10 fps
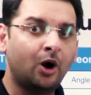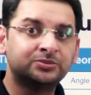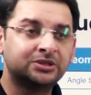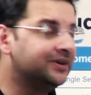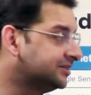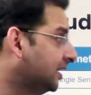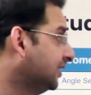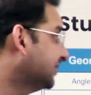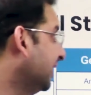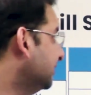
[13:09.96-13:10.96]

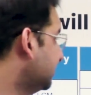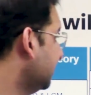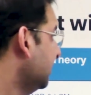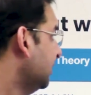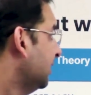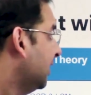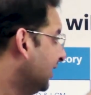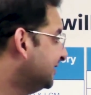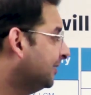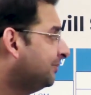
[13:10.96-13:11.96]
observational skills.
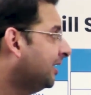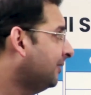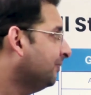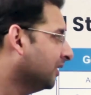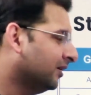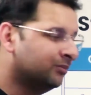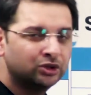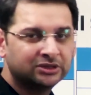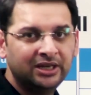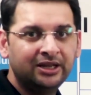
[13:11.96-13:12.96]
Algebra,
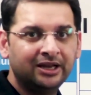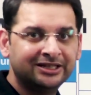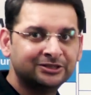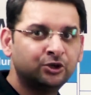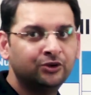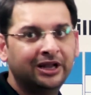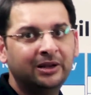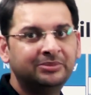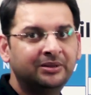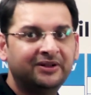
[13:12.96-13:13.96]
mostly it is going to
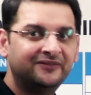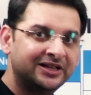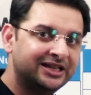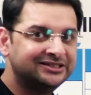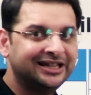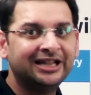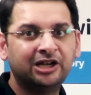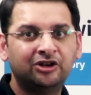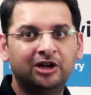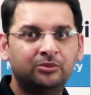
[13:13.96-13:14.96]
help them with their JEE
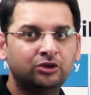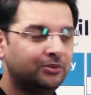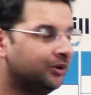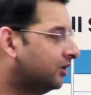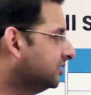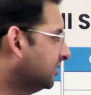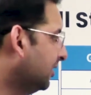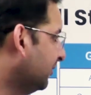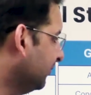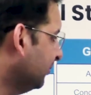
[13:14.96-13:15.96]
curriculum also, because
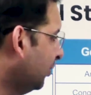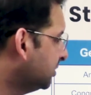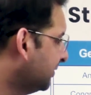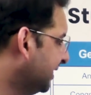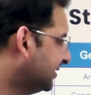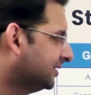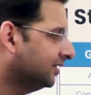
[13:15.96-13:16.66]
everything